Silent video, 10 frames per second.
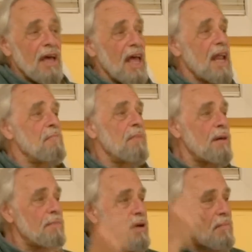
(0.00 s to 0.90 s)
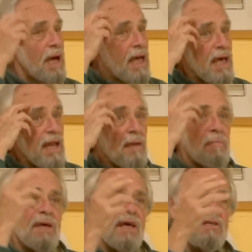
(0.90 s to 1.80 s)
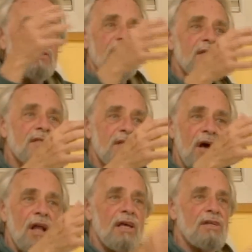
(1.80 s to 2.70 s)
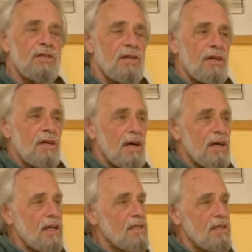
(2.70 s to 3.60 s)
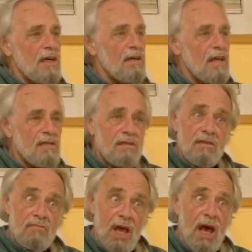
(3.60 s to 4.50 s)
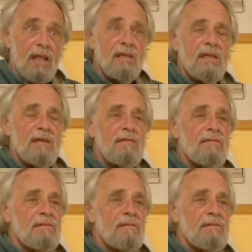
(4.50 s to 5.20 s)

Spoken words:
And I bumped up my head up against this knowledge, against the reality,